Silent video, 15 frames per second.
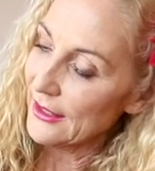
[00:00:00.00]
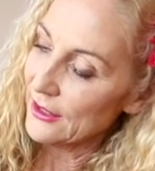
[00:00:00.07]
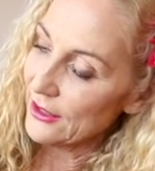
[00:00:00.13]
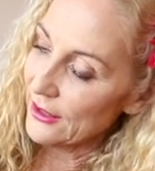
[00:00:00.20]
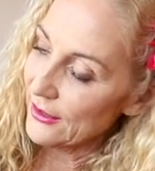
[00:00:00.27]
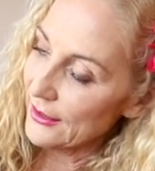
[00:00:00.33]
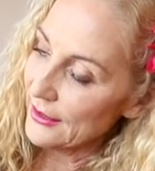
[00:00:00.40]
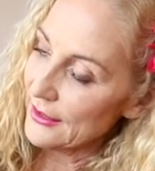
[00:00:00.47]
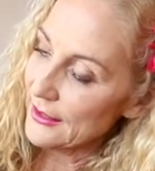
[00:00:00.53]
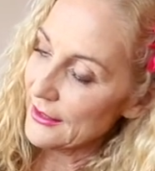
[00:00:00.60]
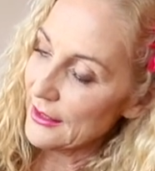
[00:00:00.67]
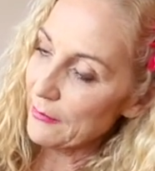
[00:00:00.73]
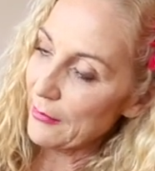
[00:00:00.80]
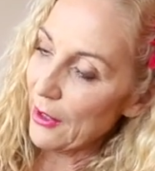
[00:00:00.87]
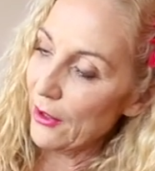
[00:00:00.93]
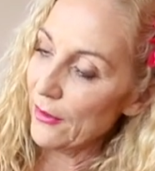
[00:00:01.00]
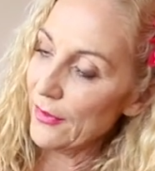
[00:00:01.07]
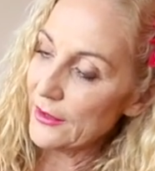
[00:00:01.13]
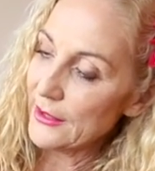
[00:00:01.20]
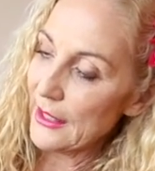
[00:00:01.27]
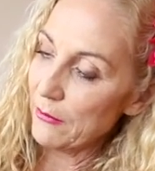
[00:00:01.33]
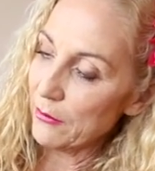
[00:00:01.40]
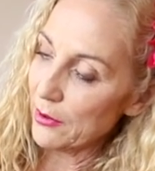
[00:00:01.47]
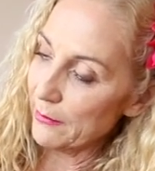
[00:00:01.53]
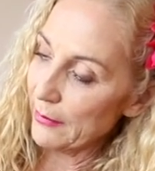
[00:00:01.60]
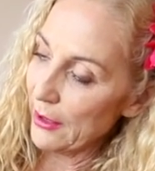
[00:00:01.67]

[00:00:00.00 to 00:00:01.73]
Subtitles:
So this is the bone, the temporal